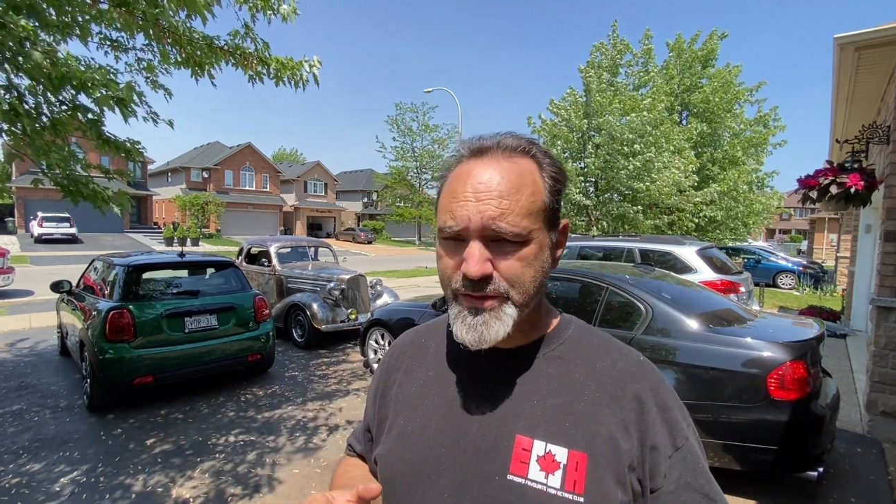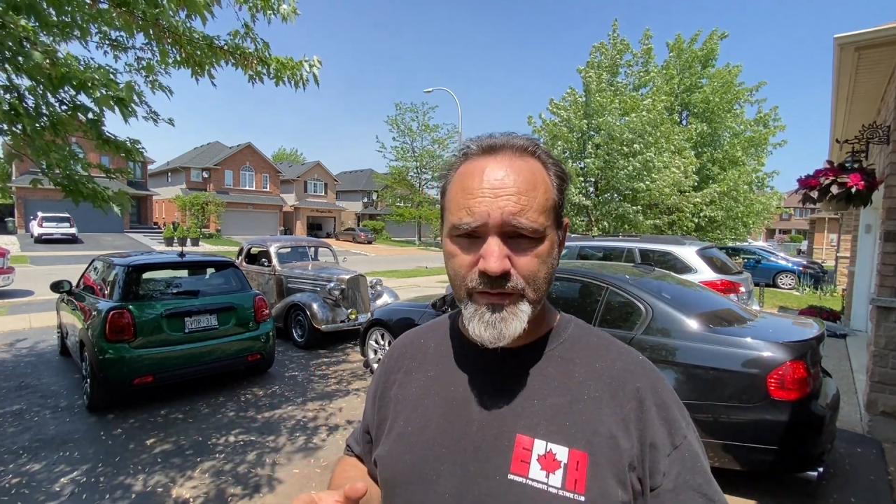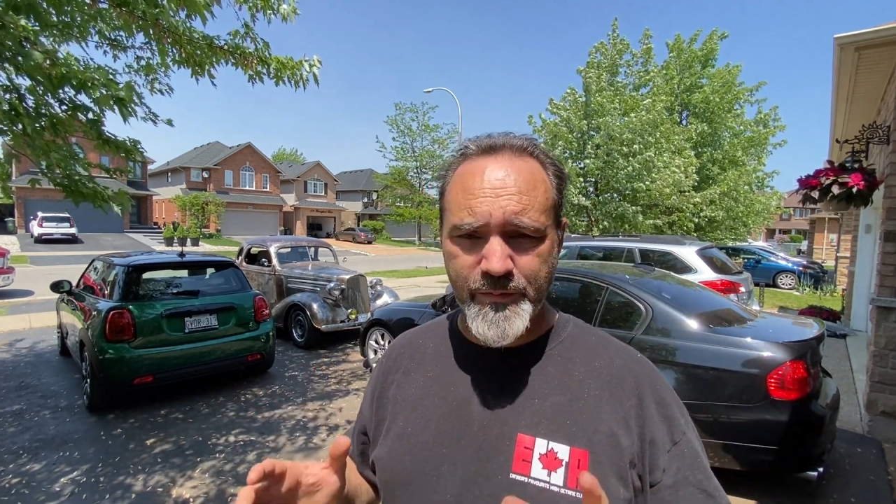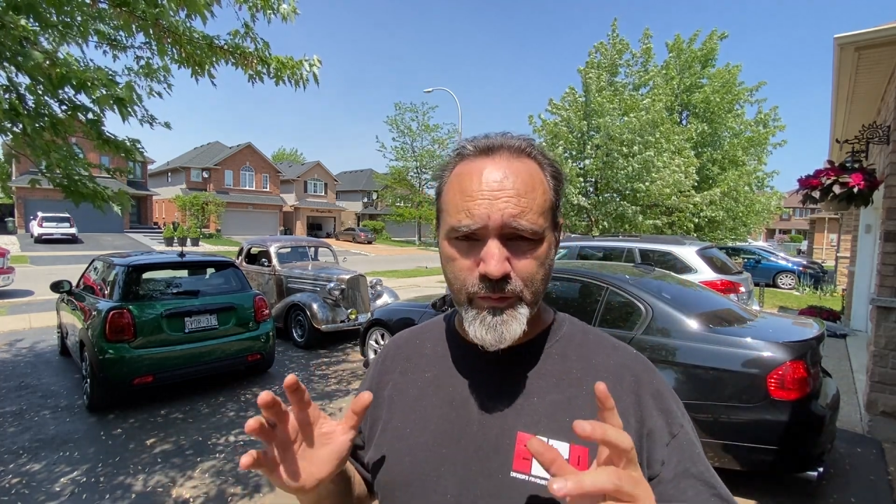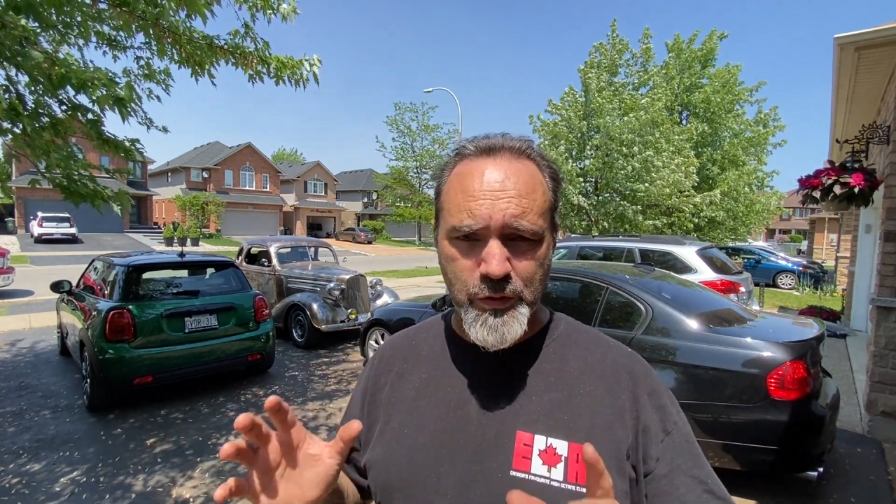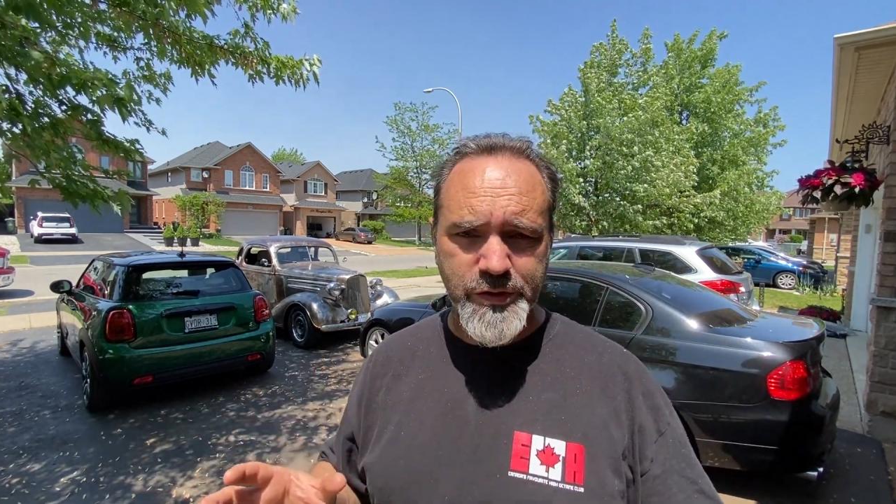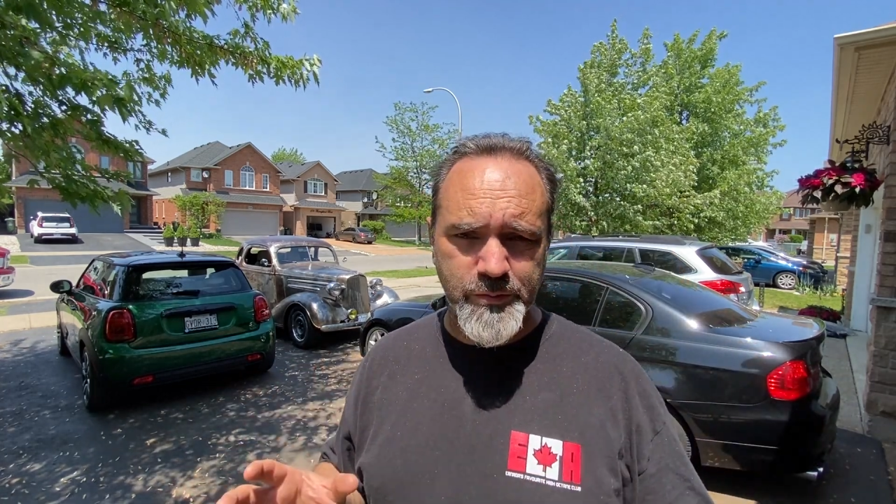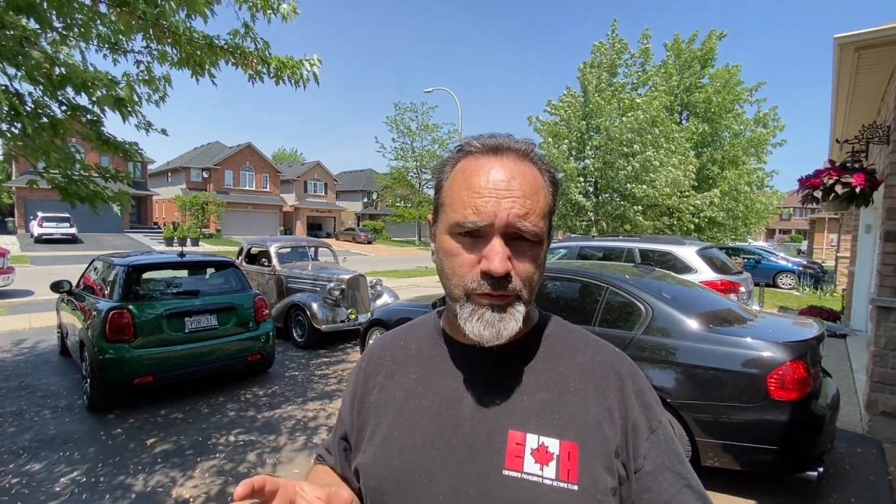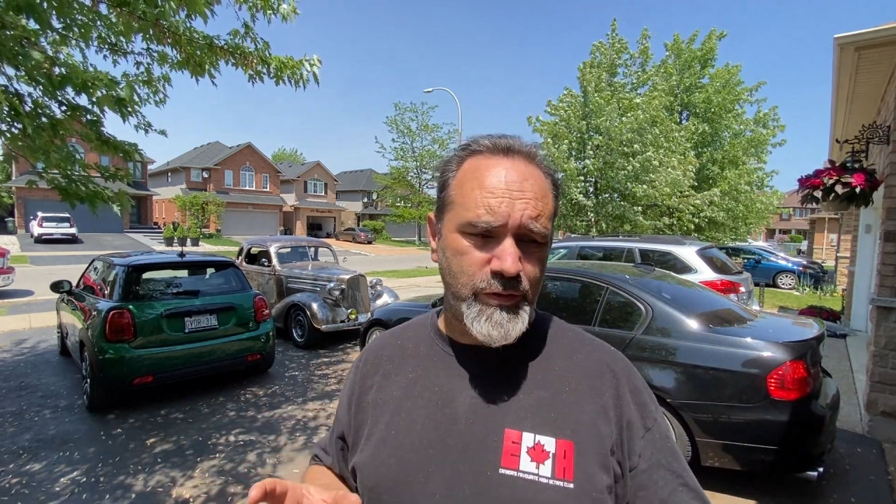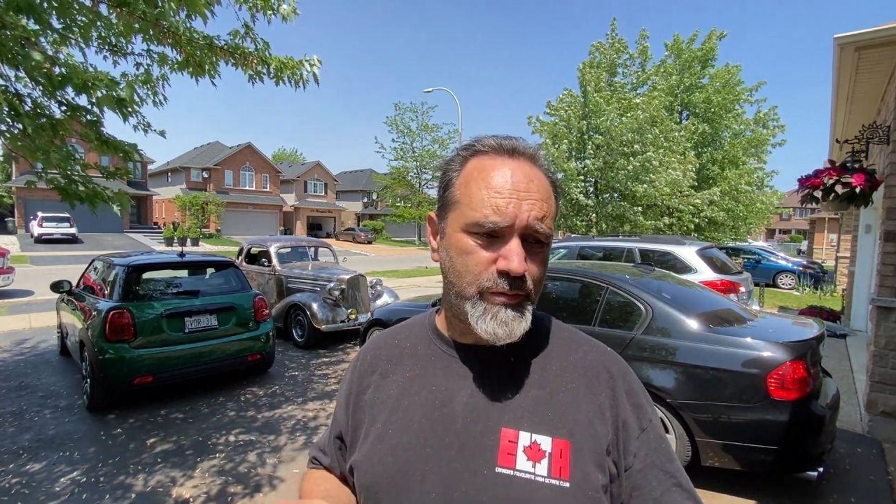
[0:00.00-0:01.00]
something
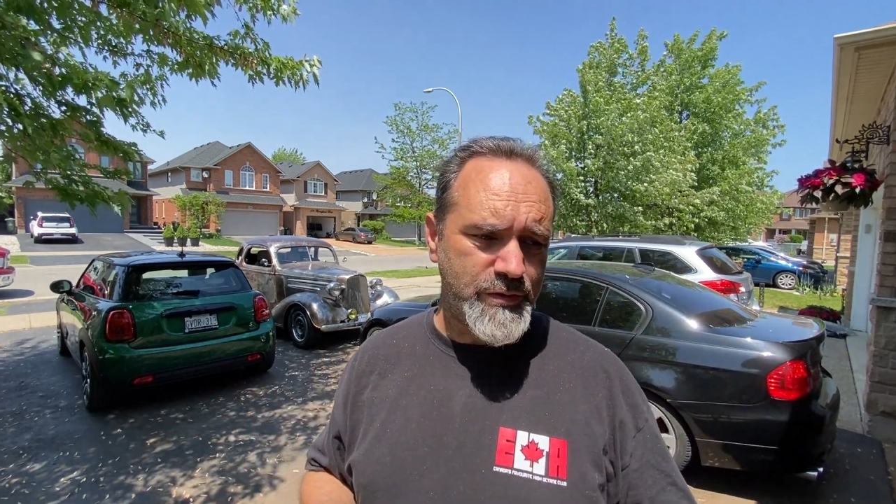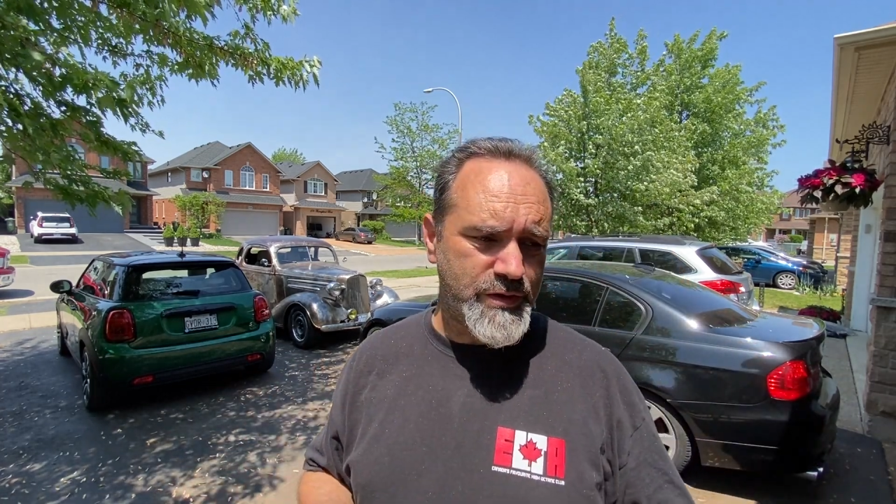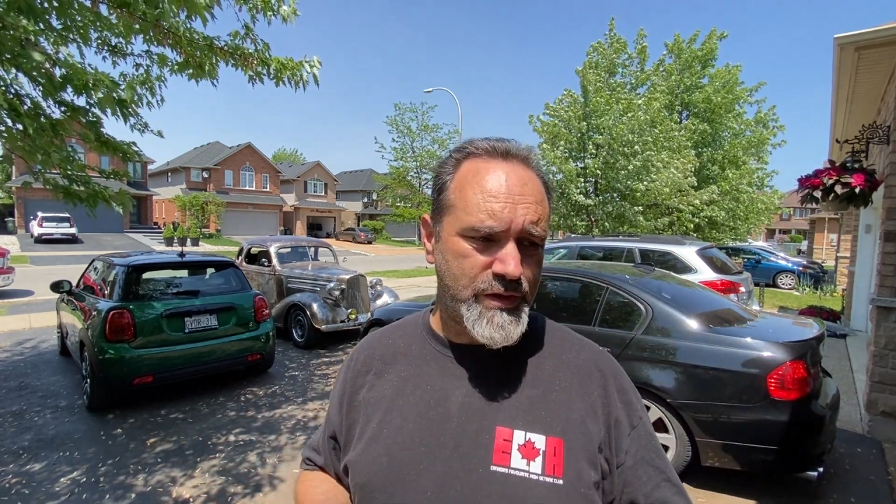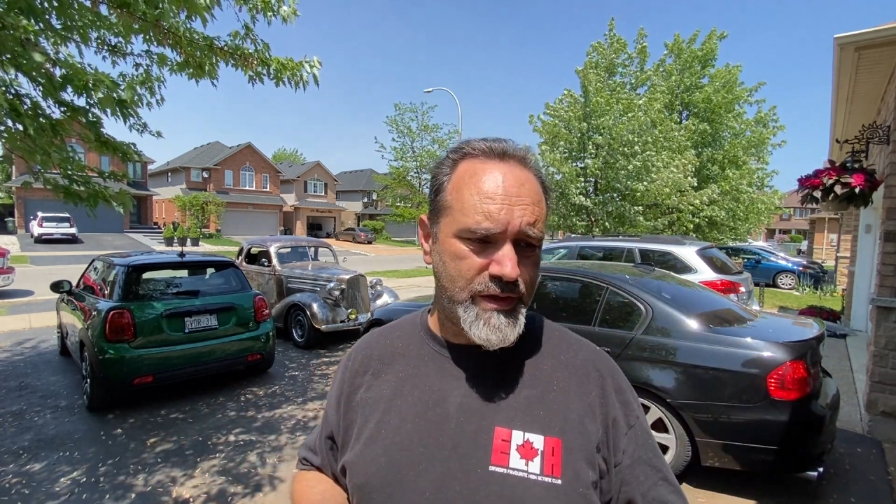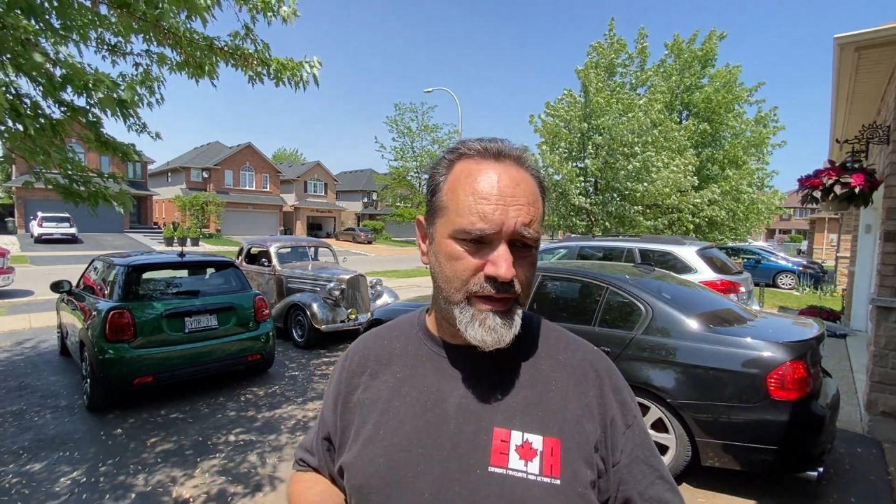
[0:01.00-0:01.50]
portable that was